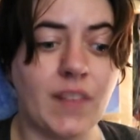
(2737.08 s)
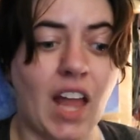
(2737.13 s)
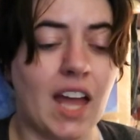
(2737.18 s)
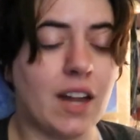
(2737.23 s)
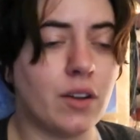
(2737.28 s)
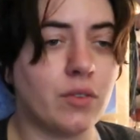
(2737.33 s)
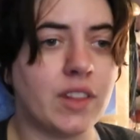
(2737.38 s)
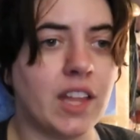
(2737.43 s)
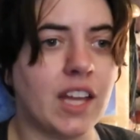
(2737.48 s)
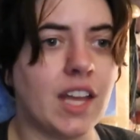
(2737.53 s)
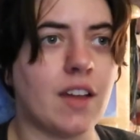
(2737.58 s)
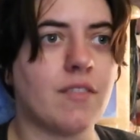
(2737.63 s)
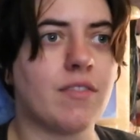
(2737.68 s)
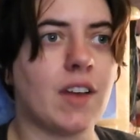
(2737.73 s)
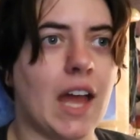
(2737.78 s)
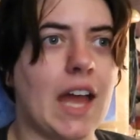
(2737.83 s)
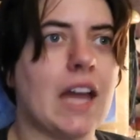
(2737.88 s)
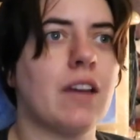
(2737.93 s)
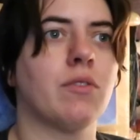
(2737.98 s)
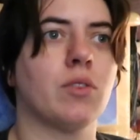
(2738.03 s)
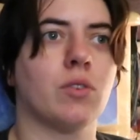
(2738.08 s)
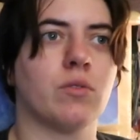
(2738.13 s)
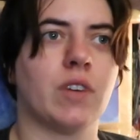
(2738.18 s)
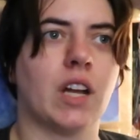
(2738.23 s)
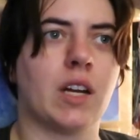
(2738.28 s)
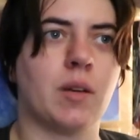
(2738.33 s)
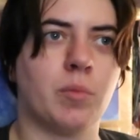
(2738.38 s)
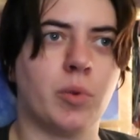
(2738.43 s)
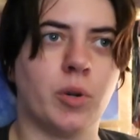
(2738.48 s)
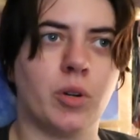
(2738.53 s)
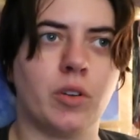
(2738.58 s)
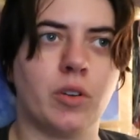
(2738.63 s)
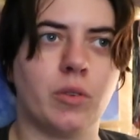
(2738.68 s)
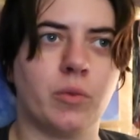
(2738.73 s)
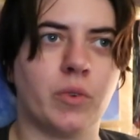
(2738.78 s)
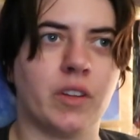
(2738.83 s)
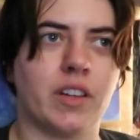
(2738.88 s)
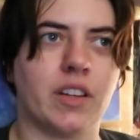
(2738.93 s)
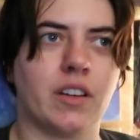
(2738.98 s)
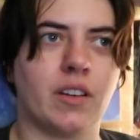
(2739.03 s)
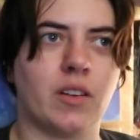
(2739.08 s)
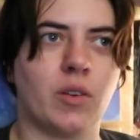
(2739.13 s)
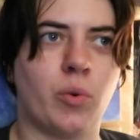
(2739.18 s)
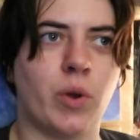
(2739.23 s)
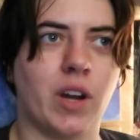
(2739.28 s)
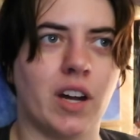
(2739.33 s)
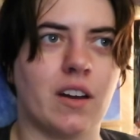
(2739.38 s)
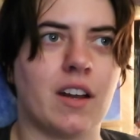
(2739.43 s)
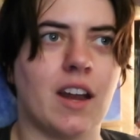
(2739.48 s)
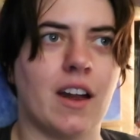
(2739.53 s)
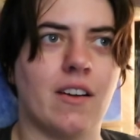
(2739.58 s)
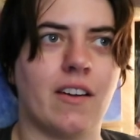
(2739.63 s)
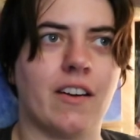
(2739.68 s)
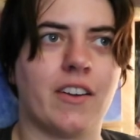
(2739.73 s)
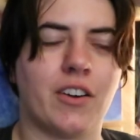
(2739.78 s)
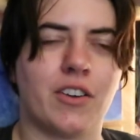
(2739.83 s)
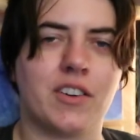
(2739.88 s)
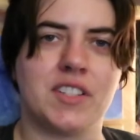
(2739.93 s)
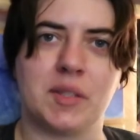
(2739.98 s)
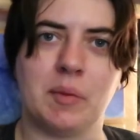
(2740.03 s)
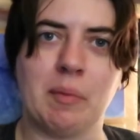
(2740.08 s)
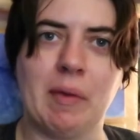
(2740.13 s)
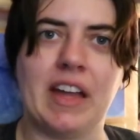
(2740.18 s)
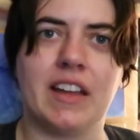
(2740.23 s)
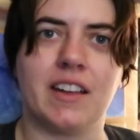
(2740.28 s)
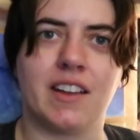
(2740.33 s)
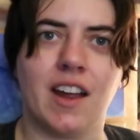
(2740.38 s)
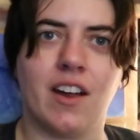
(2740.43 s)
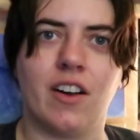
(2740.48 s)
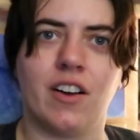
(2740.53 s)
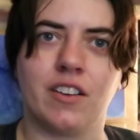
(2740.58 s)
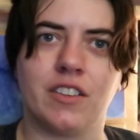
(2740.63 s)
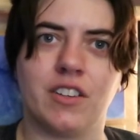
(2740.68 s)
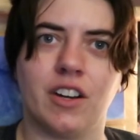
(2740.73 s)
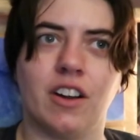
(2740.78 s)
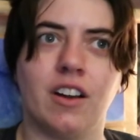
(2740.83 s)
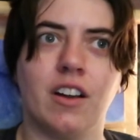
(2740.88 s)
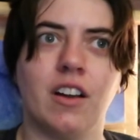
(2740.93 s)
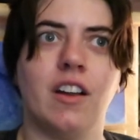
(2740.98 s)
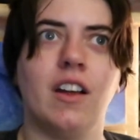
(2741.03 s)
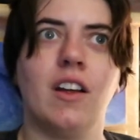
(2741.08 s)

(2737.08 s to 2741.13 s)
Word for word: I don't think I've ever read a book with a queer character as the main character